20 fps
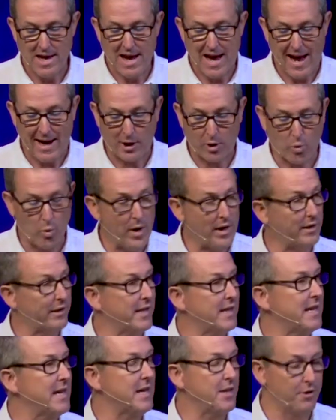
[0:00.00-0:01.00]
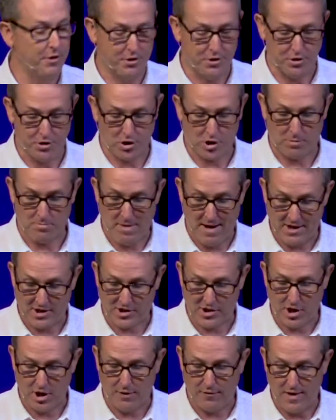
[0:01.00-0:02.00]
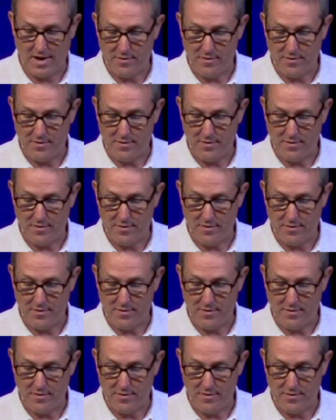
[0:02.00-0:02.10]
I quickly introduced myself